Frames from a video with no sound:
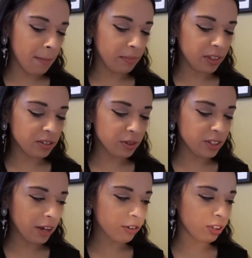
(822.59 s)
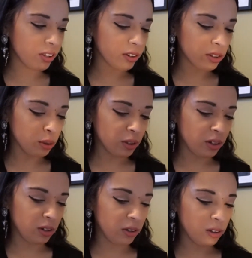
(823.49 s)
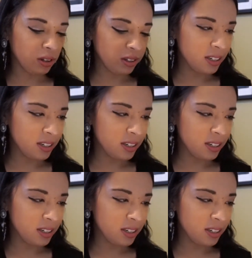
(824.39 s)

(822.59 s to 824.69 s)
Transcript: These ones actually look though a little